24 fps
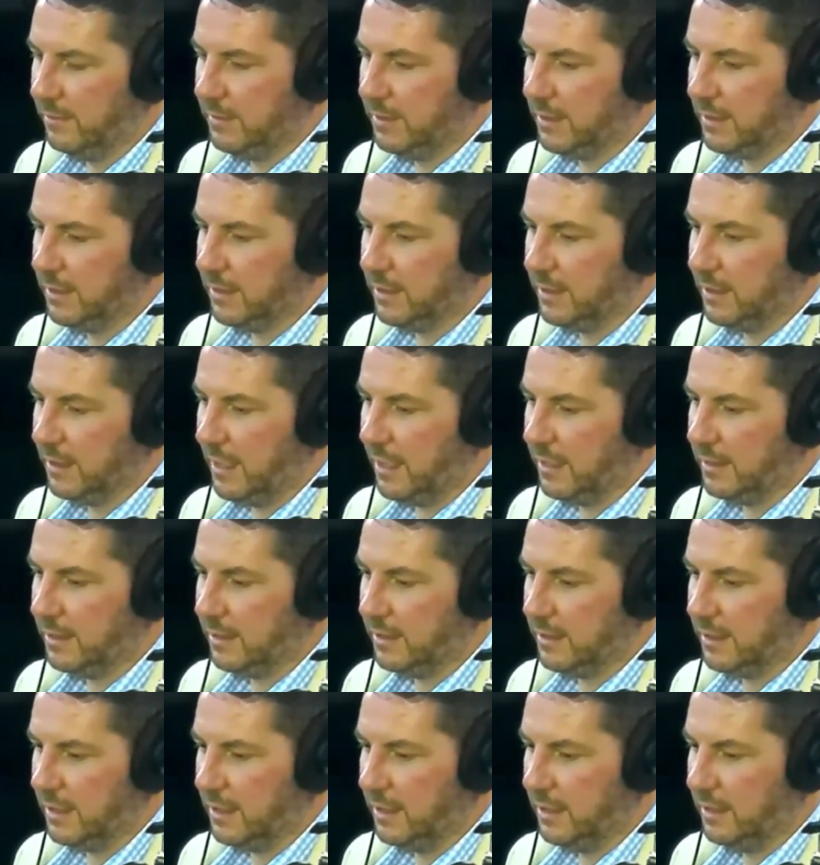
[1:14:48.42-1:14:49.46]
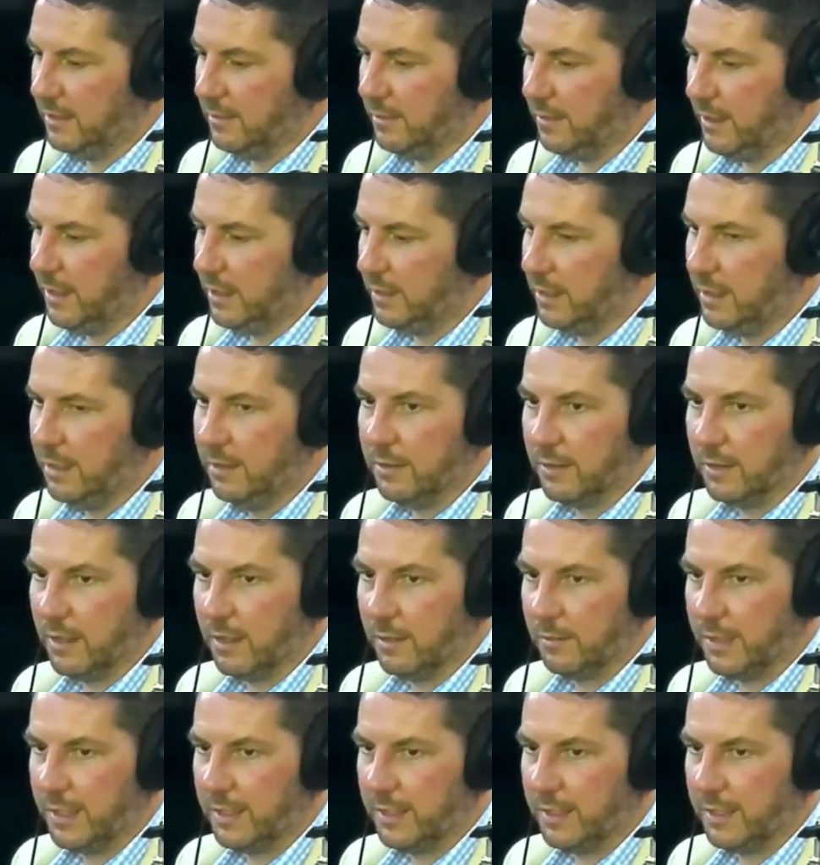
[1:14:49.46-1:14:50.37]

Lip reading: I would just have to say around here.